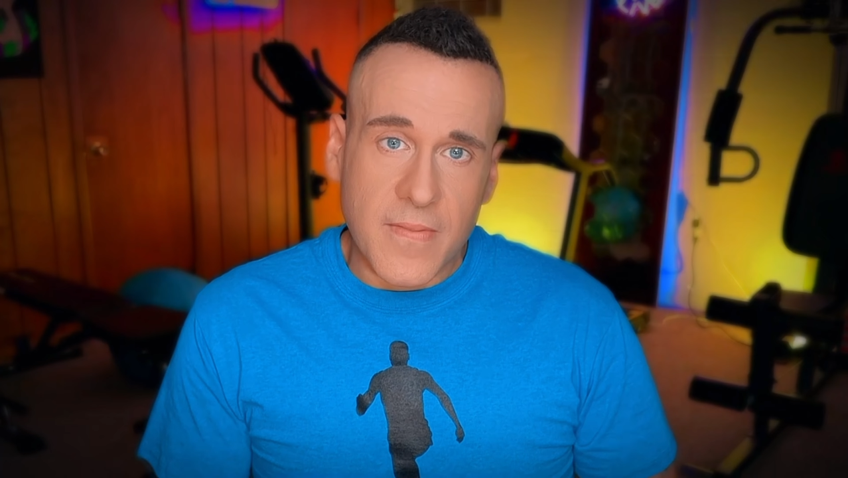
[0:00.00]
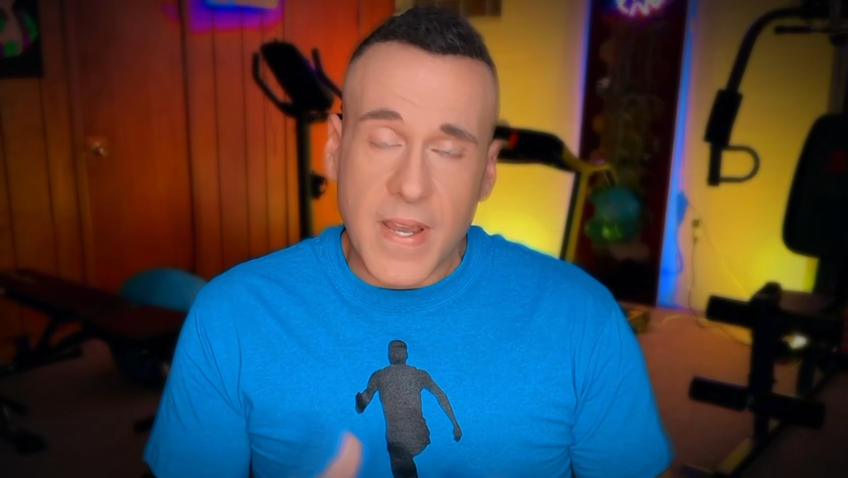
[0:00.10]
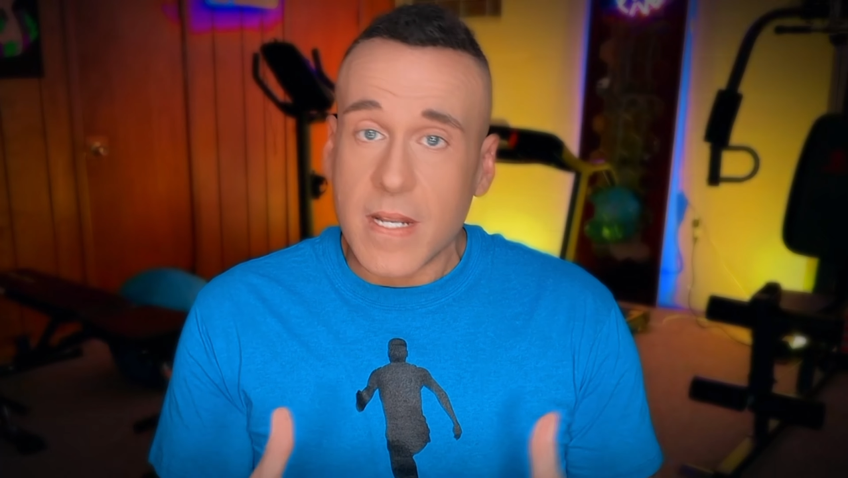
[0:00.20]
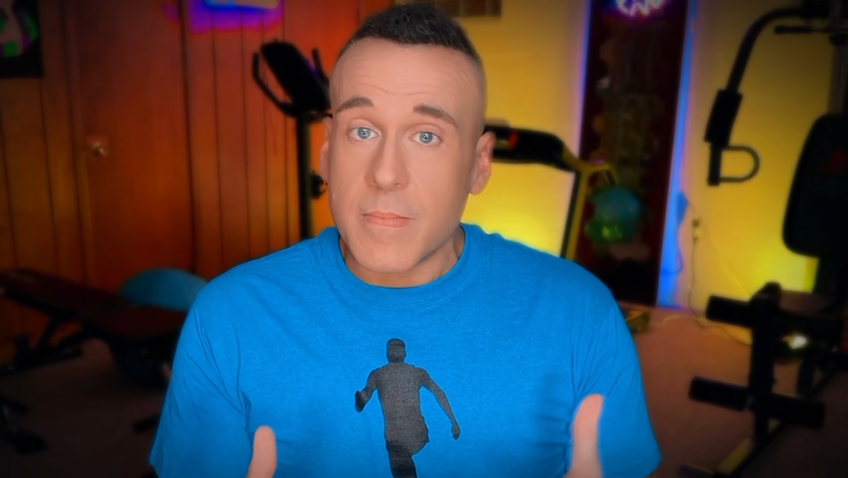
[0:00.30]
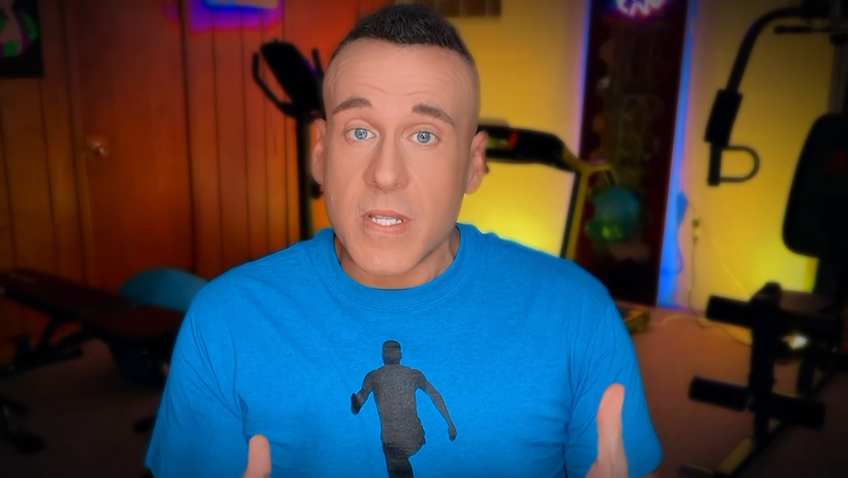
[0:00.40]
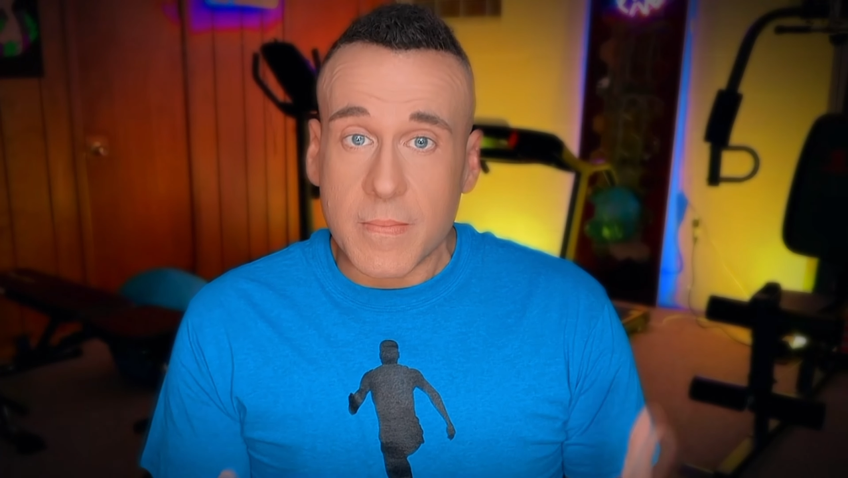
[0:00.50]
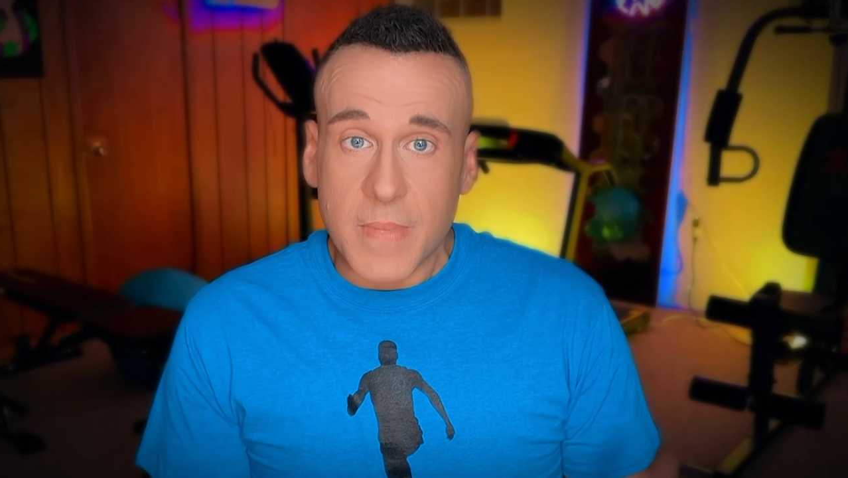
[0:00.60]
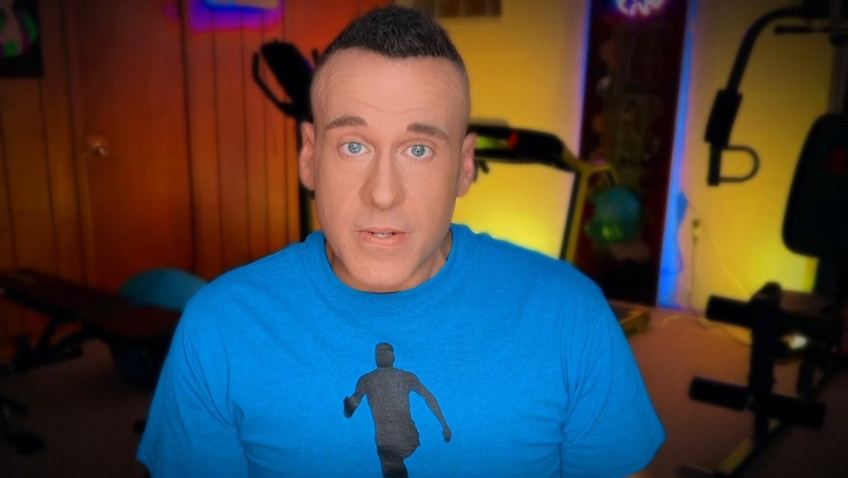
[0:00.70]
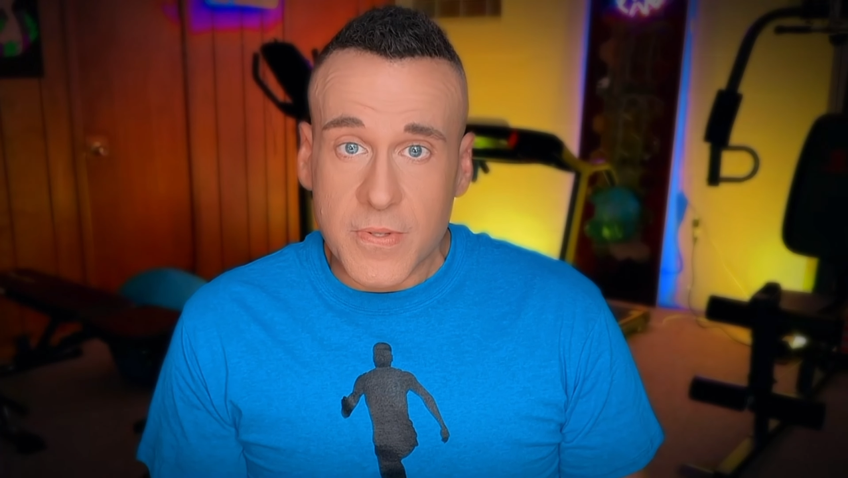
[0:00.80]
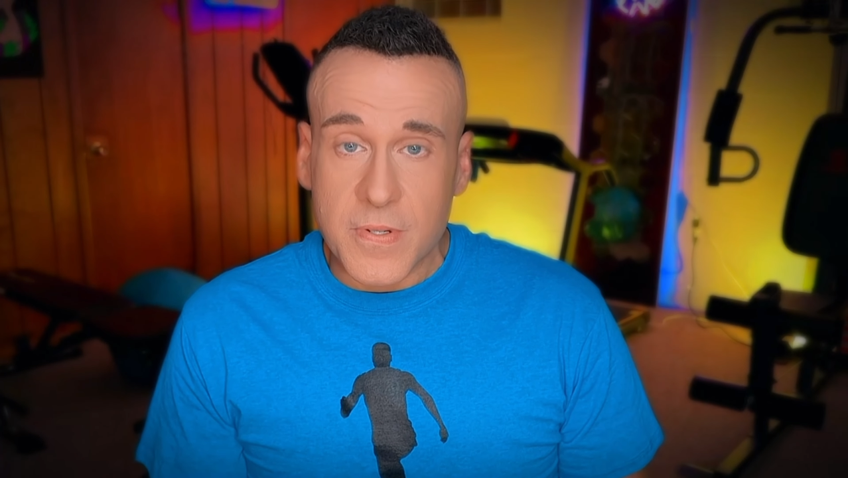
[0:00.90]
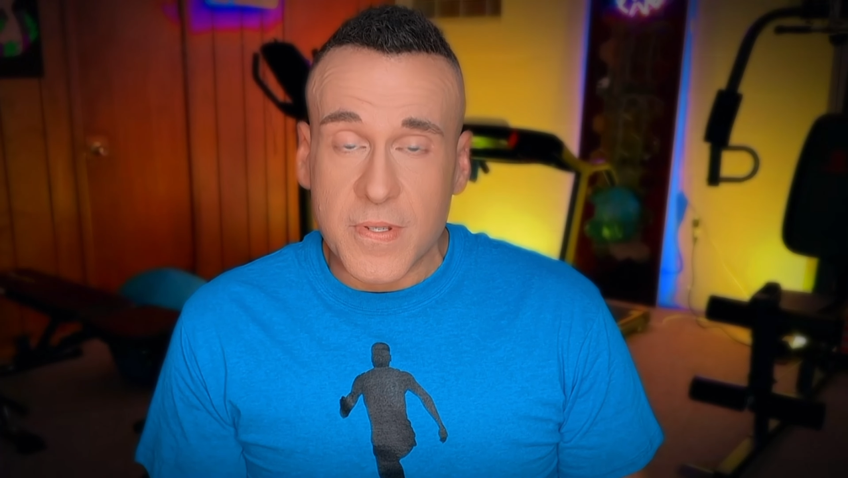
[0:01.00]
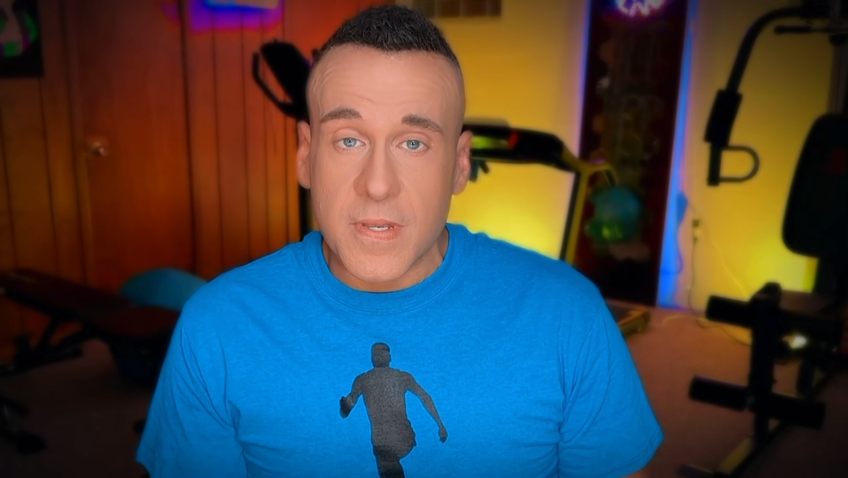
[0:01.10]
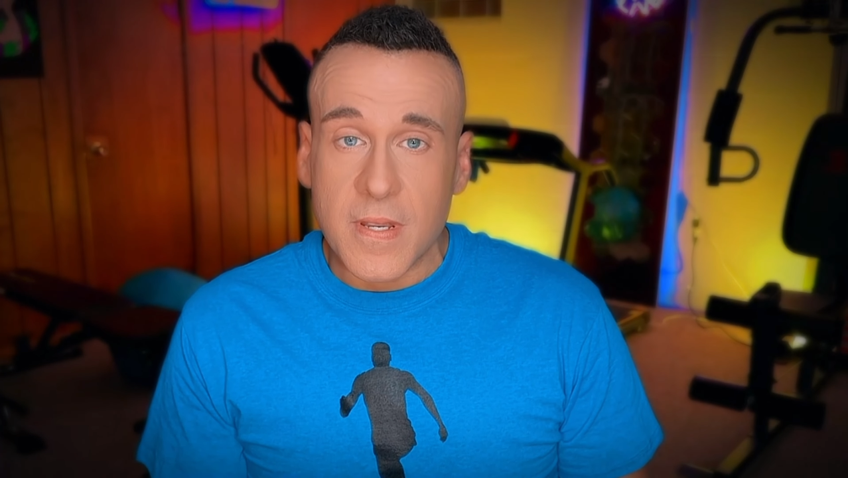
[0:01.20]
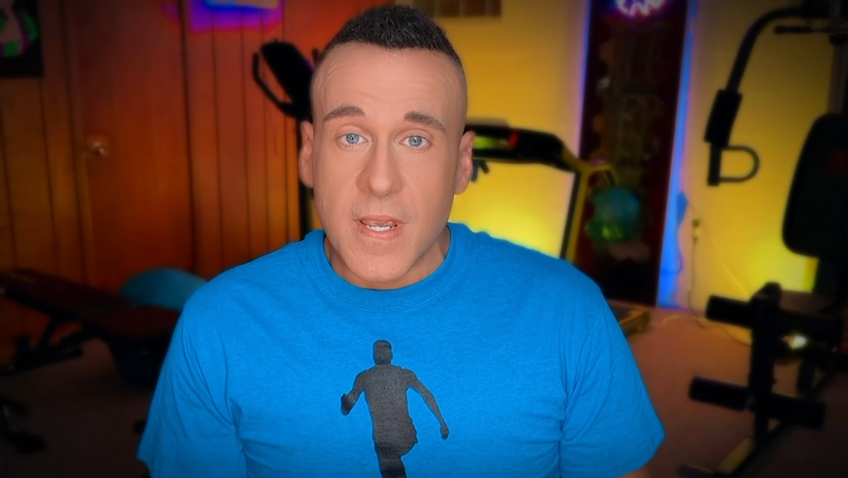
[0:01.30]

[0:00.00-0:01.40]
vitamins and minerals